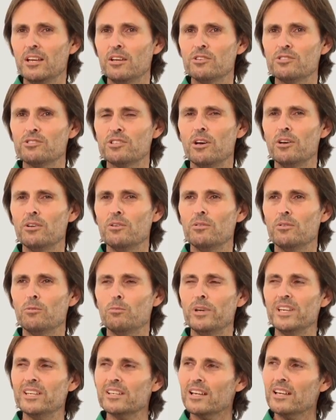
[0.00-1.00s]
So
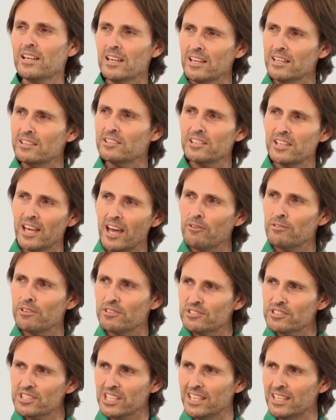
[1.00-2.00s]
we can't
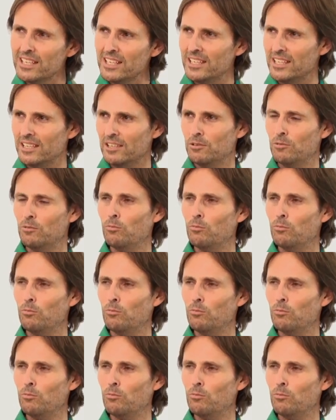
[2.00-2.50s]
guarantee